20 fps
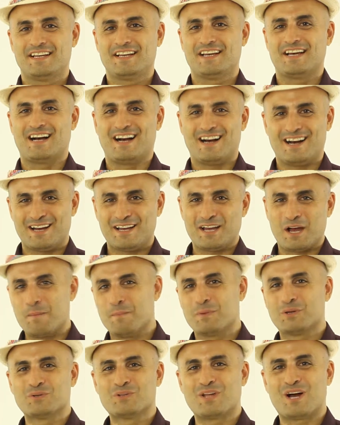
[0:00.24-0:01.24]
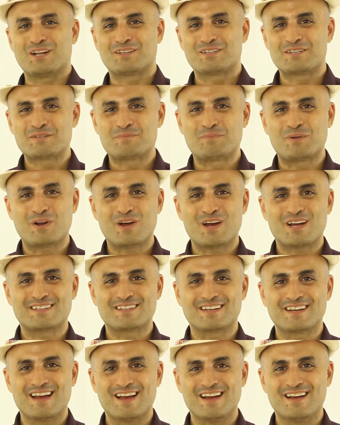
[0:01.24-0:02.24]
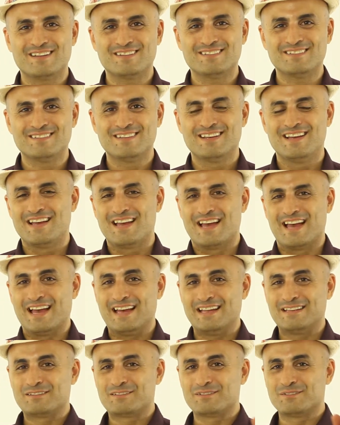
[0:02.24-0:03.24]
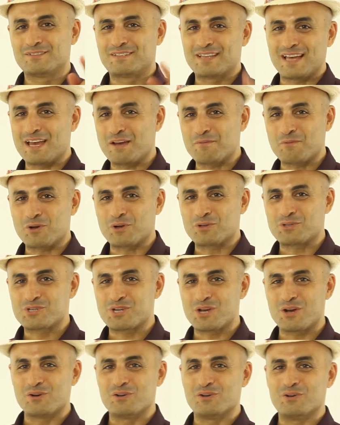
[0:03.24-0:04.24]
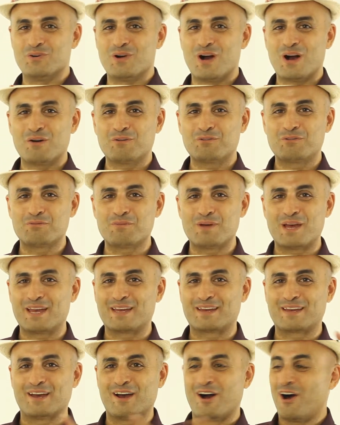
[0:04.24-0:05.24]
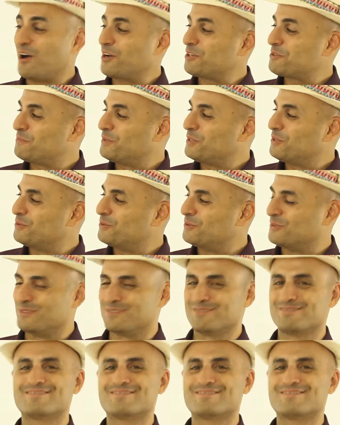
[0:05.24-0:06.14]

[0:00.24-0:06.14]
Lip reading: Hi, I'm balloon artist Barak Dagan, and today I'm gonna show you how to make a heart balloon.